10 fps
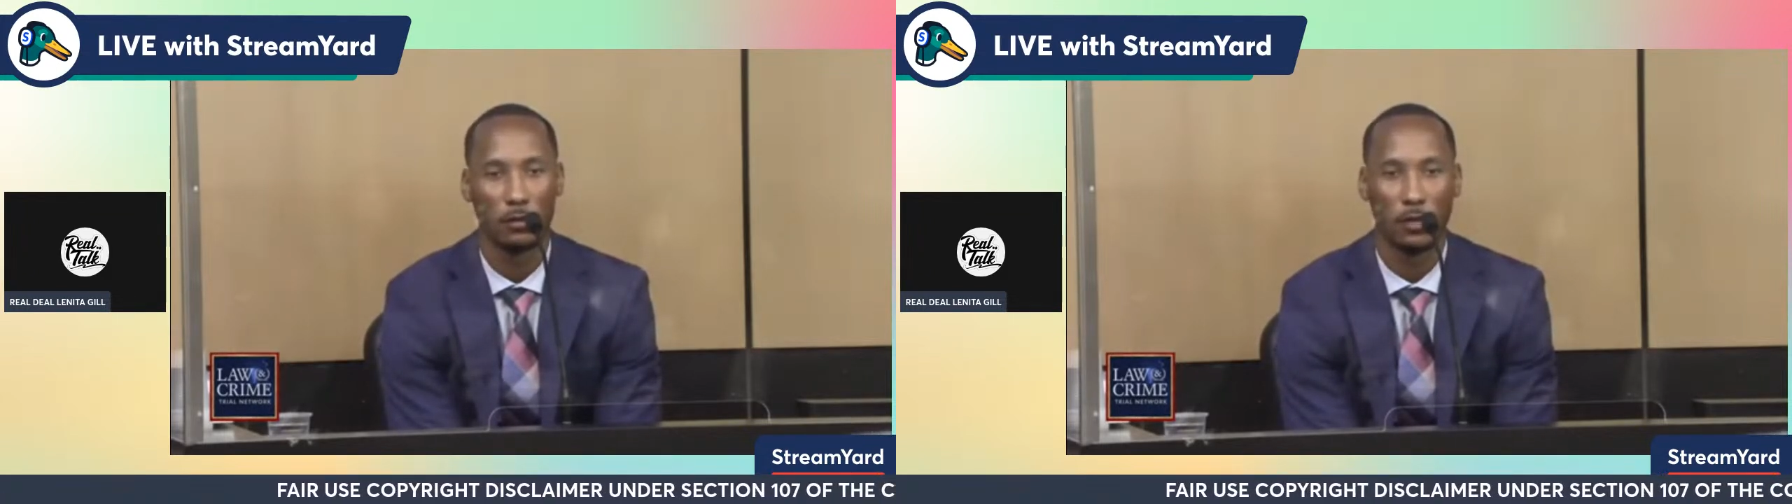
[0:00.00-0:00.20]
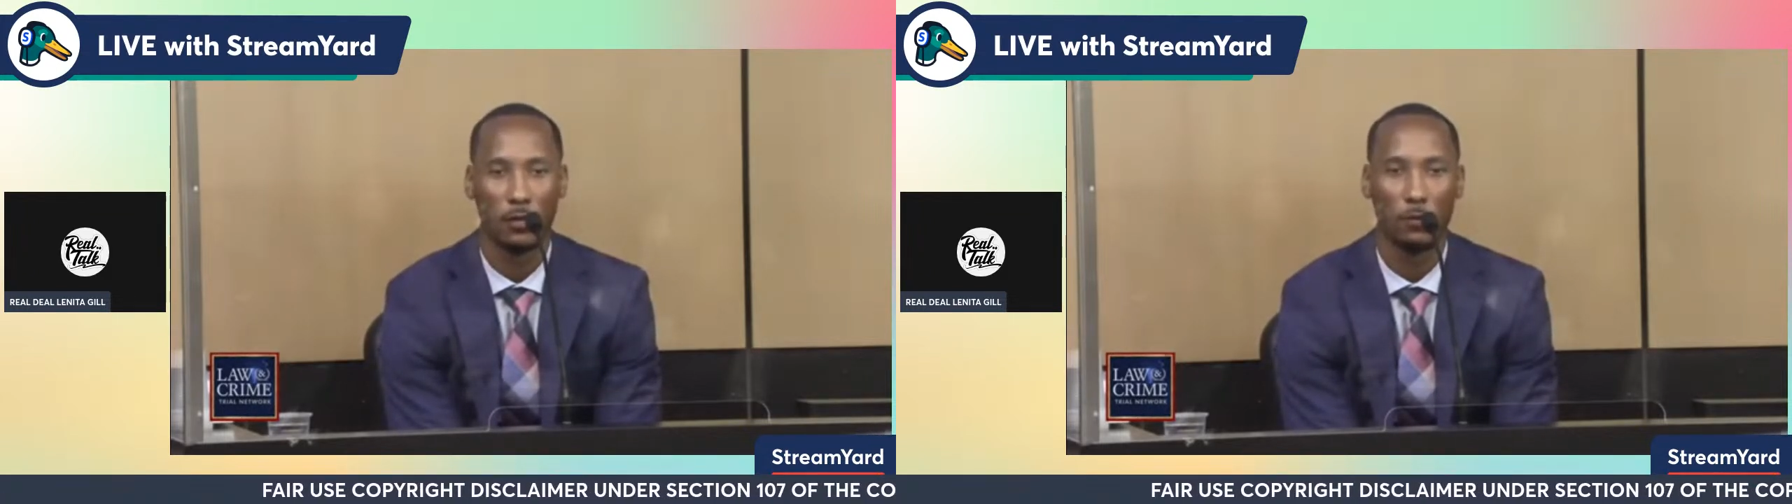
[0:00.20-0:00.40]

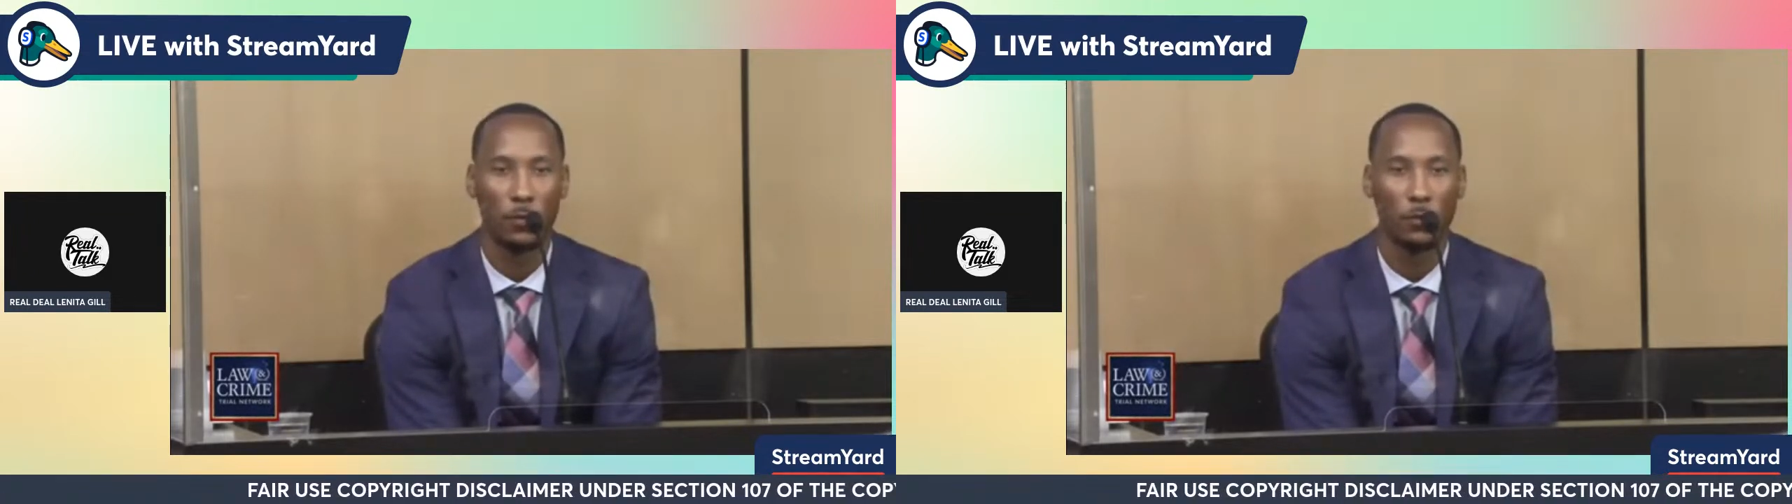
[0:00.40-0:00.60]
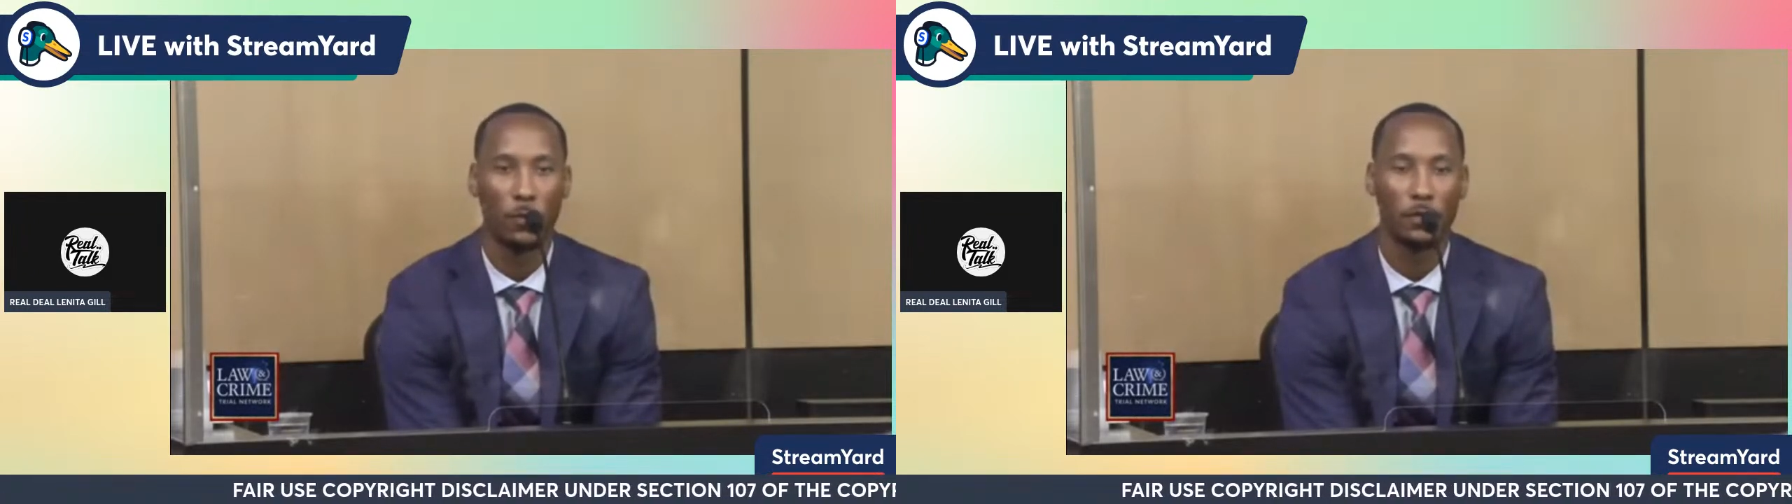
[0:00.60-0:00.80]
Like you
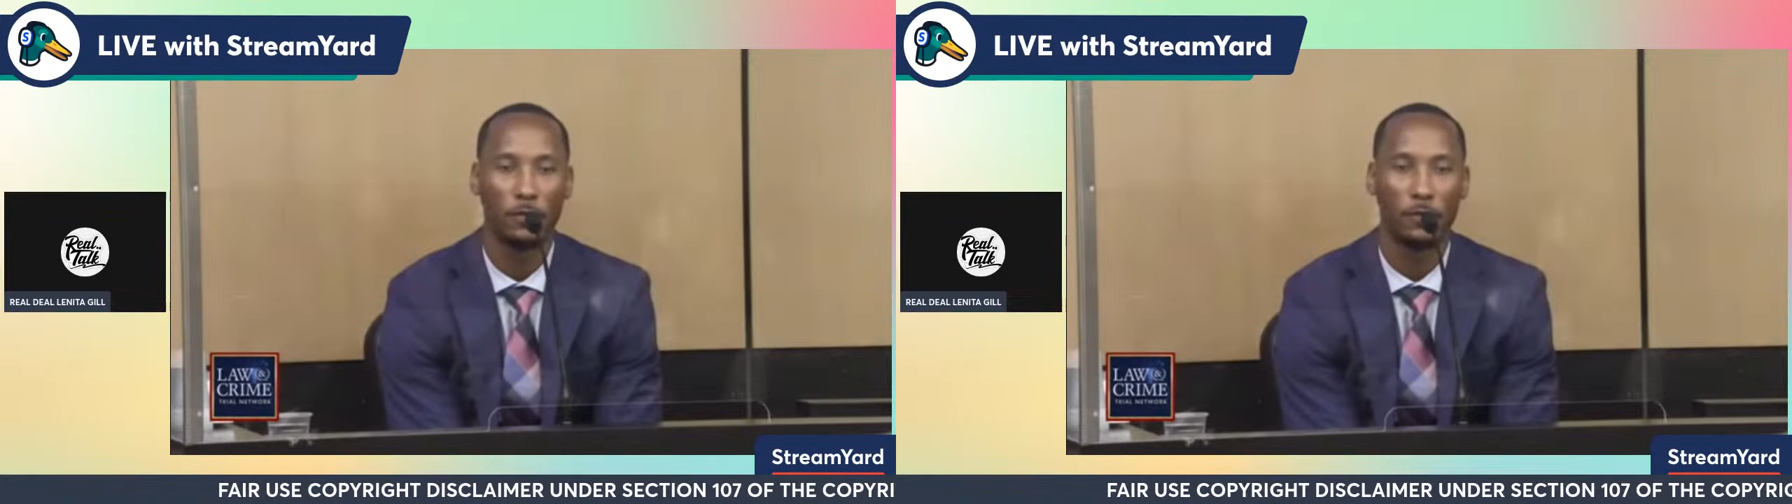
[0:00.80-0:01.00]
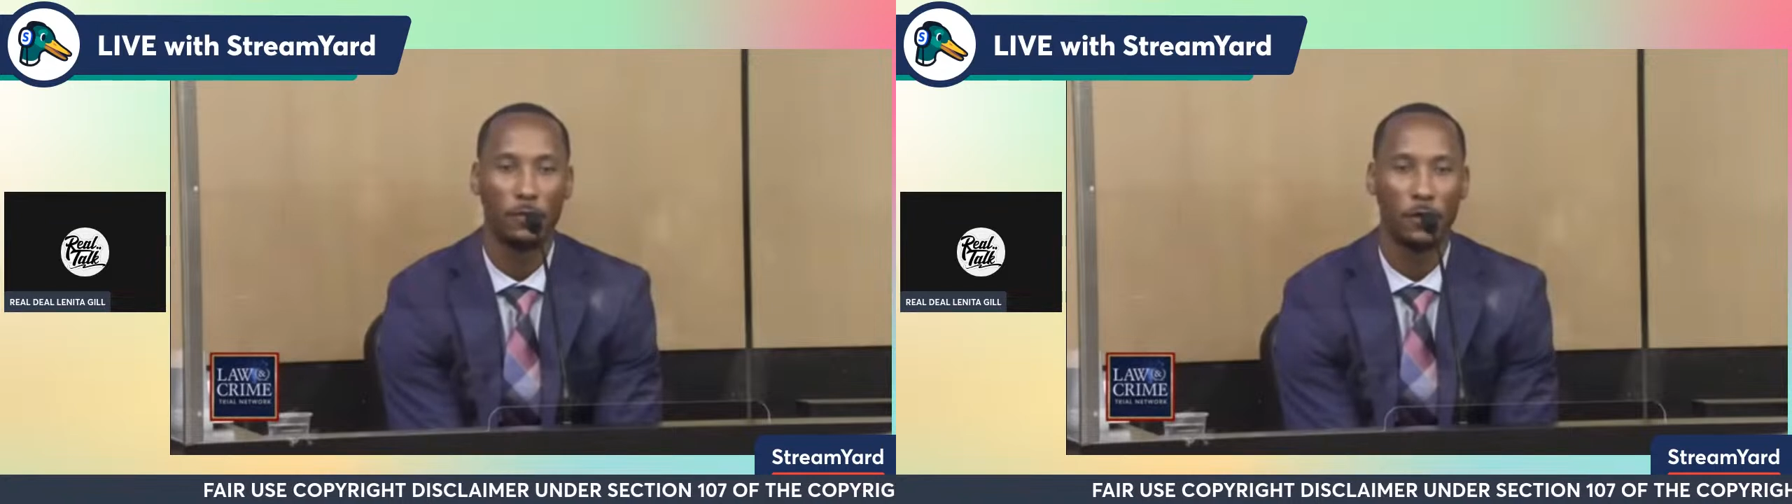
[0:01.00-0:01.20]
went way
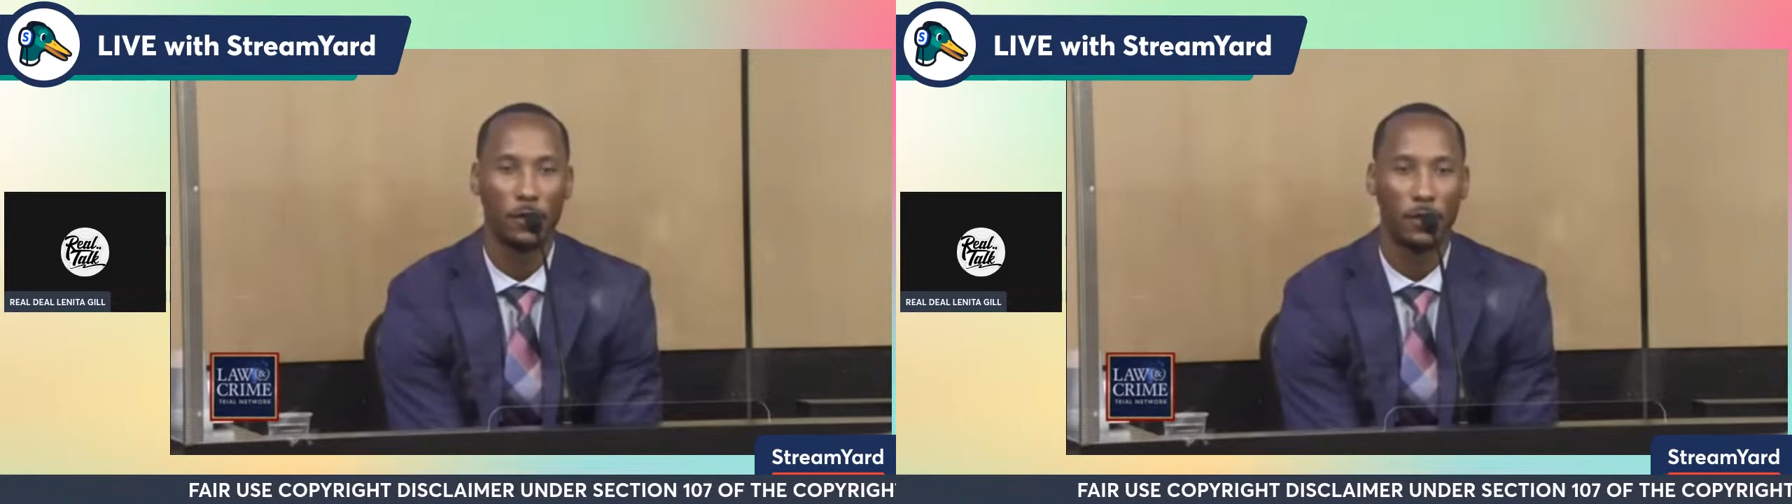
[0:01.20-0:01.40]
too far.